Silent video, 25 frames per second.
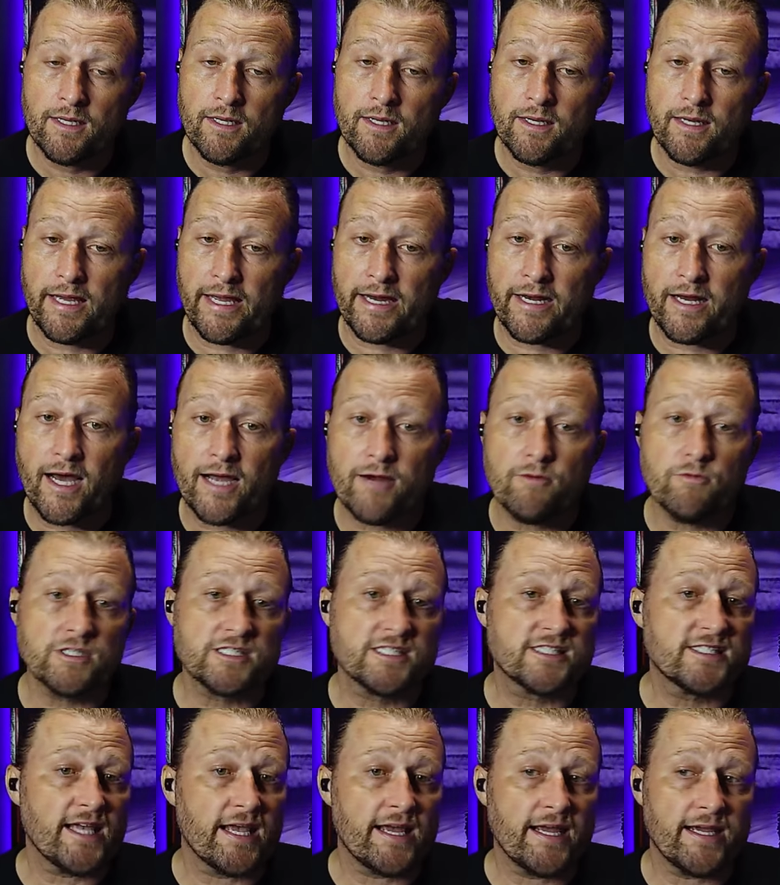And I was
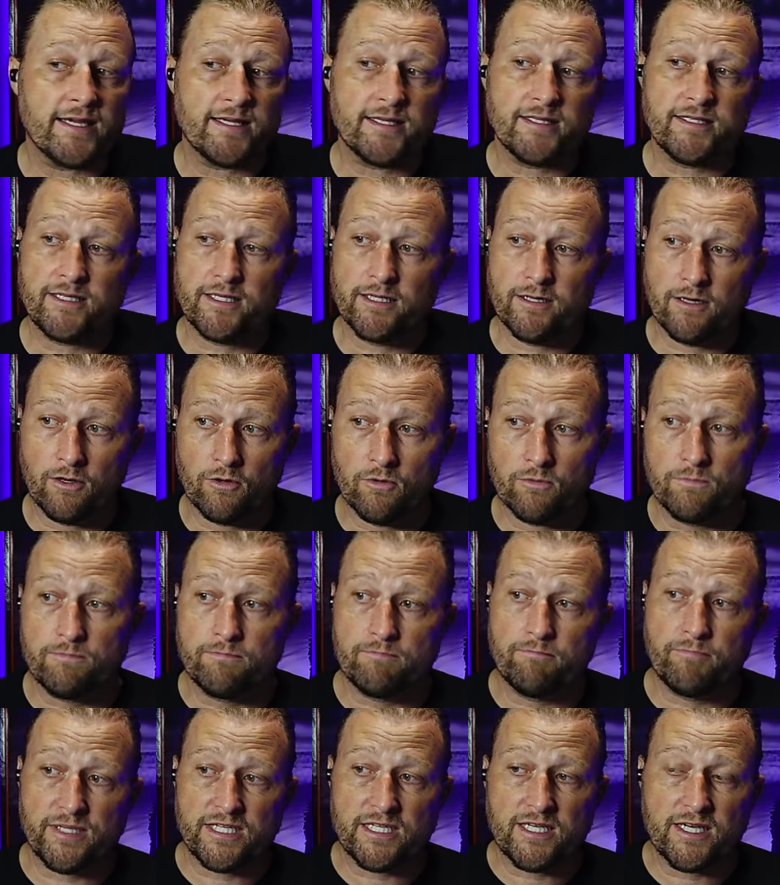saying, you know,
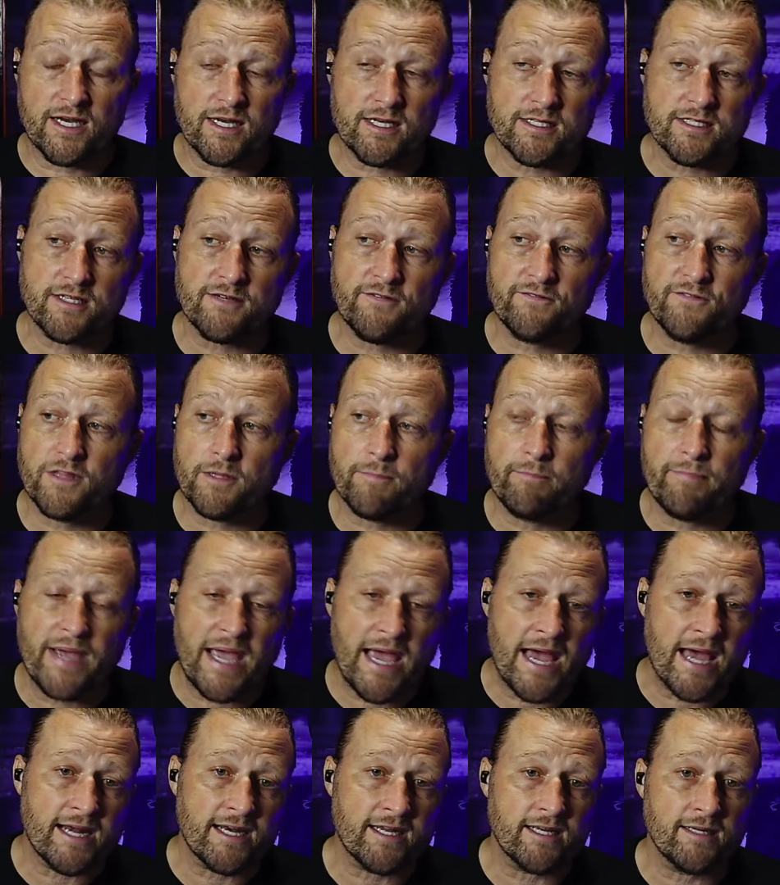because of the
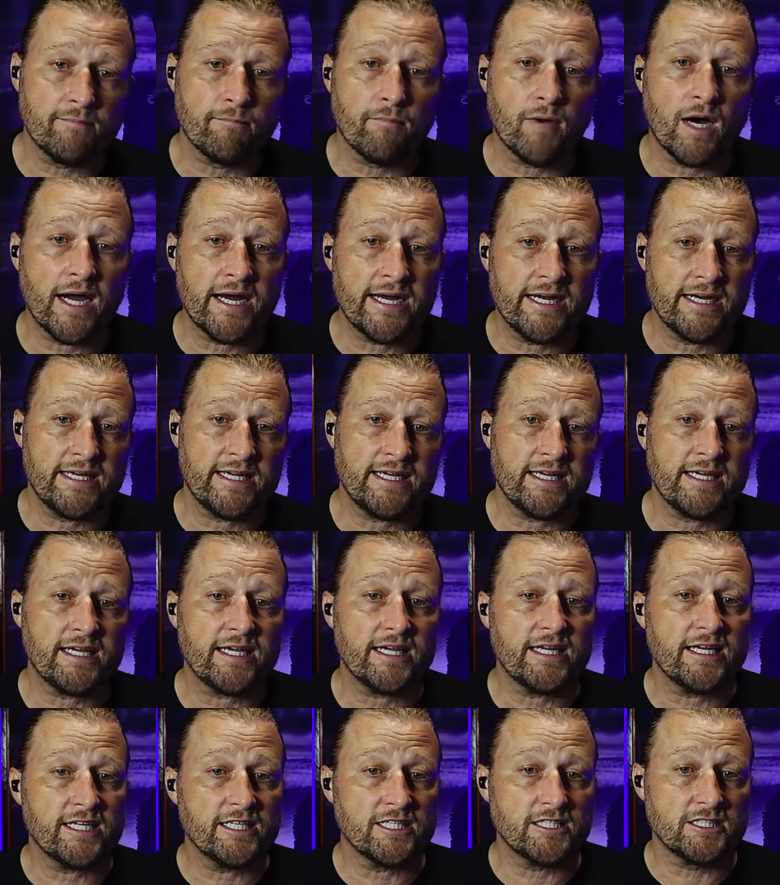ban in mining
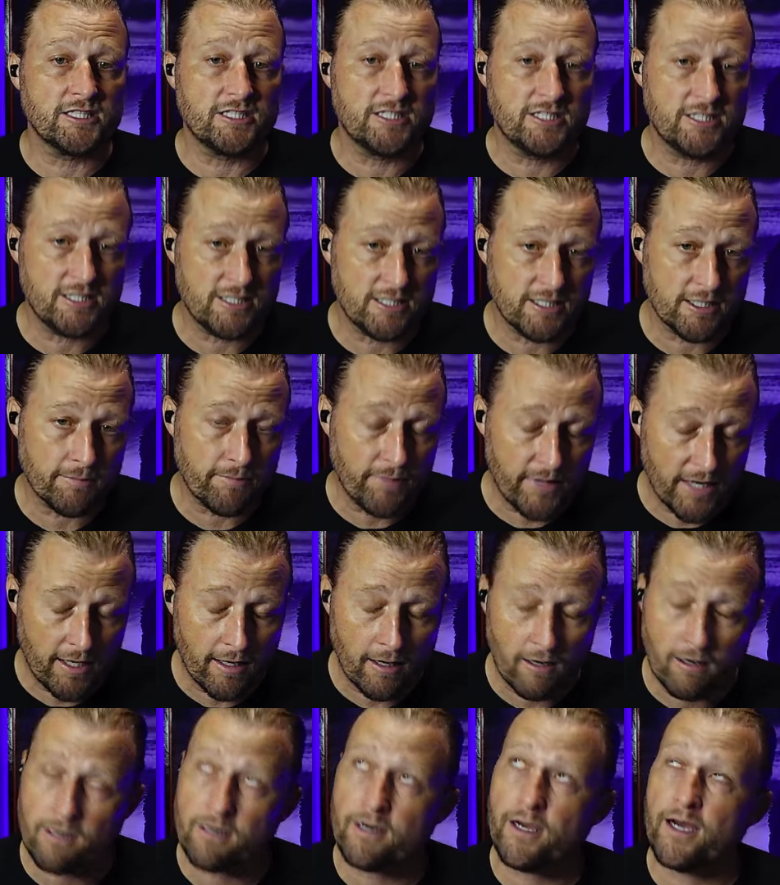in Japan,
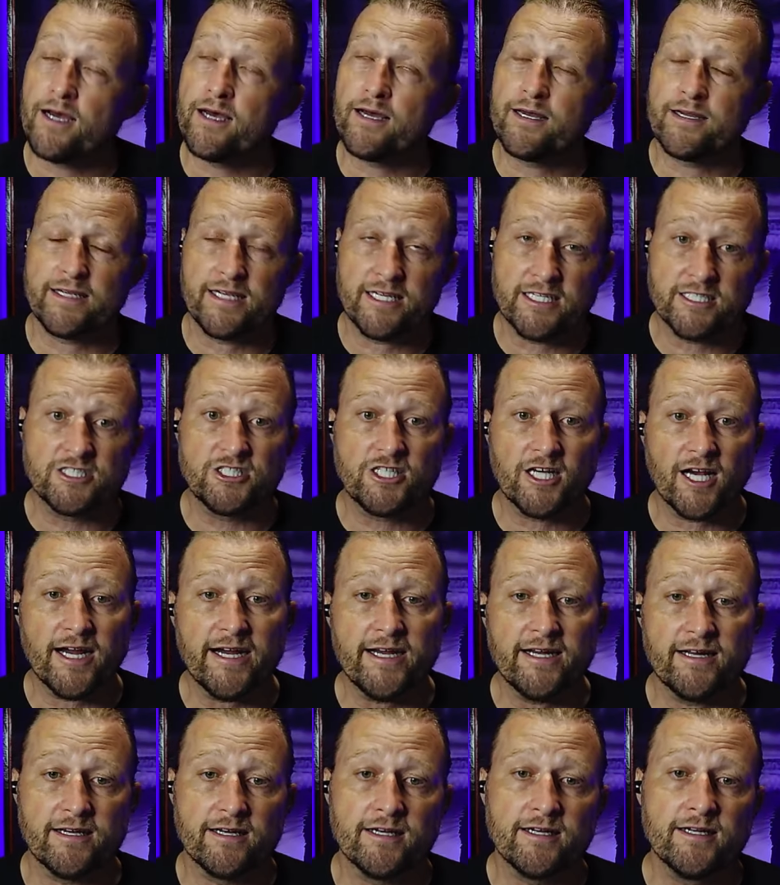or in
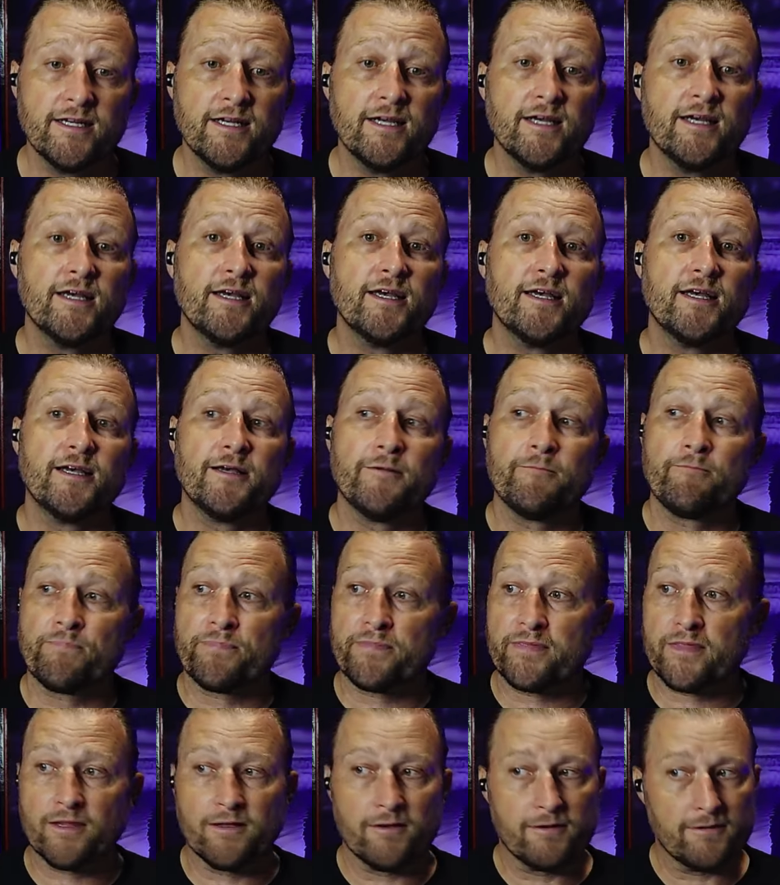China,
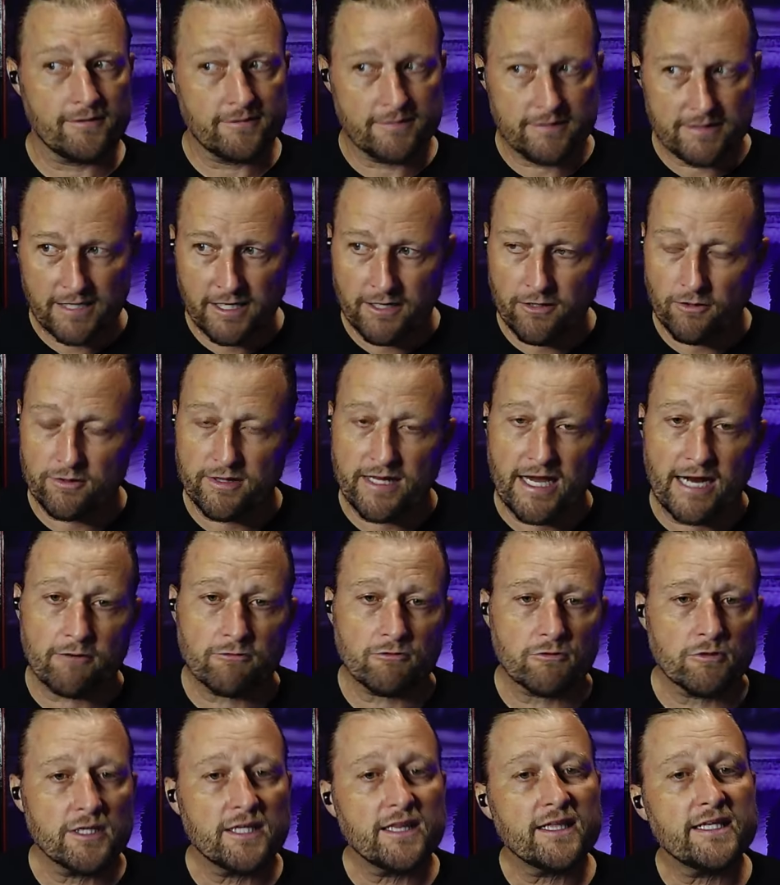you know, that
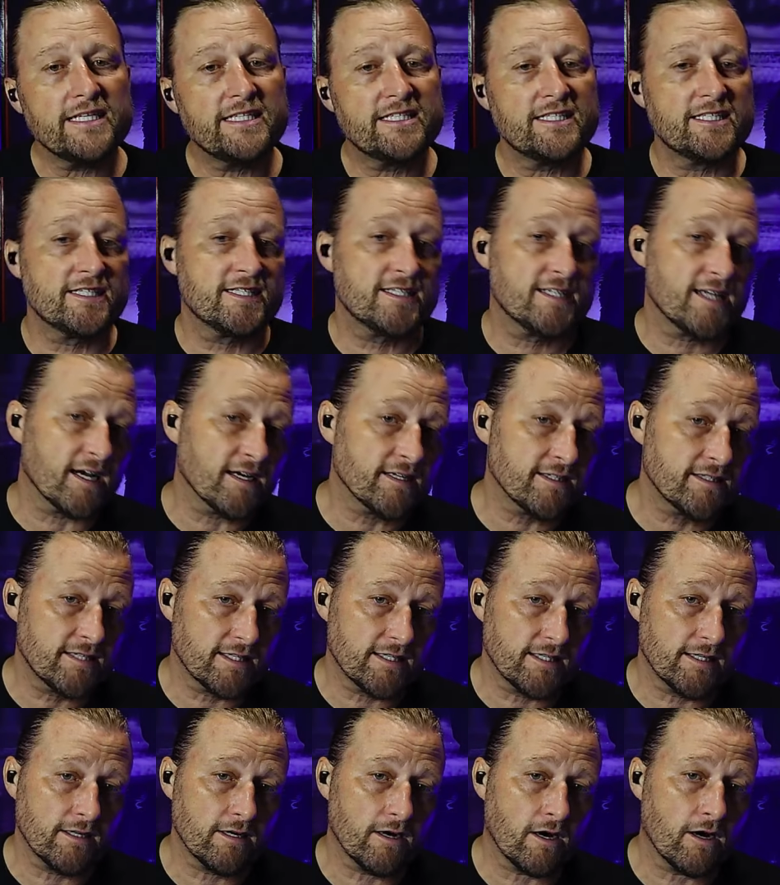really
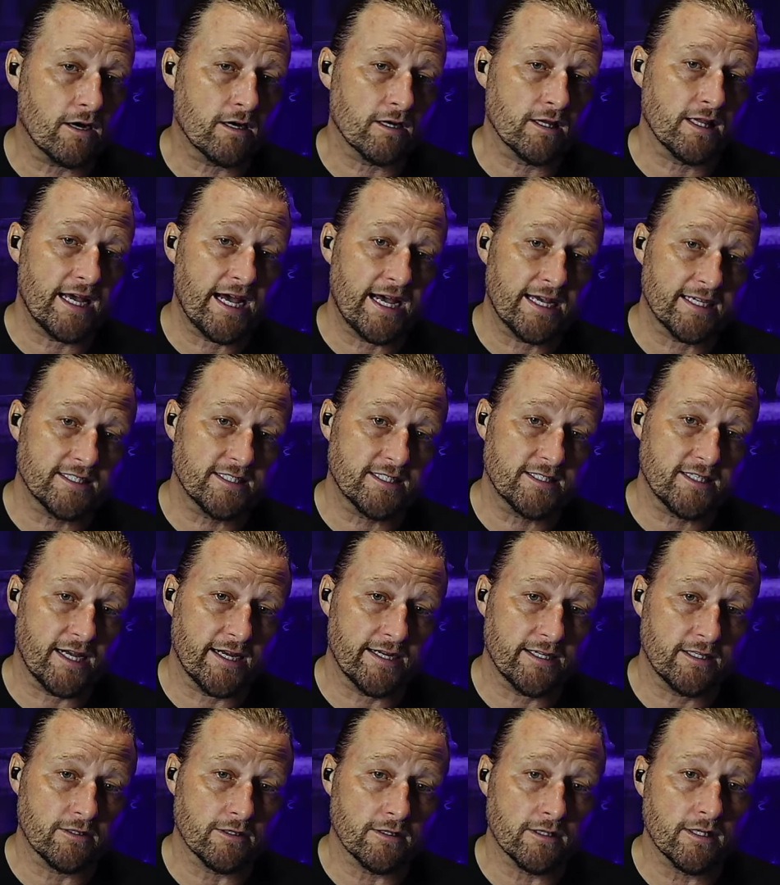stunted our last
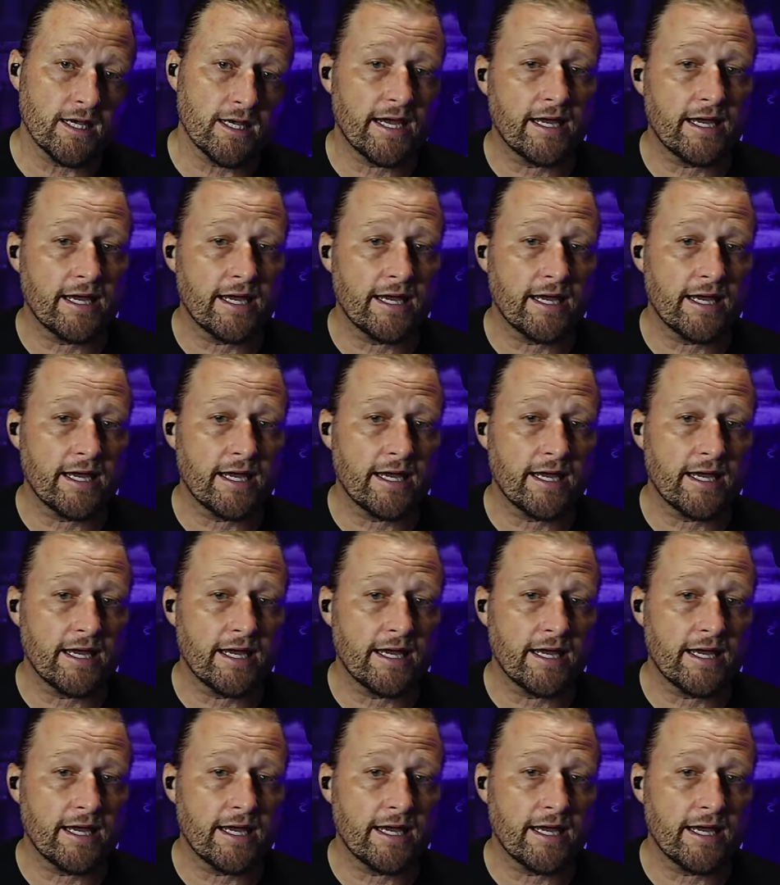cycle.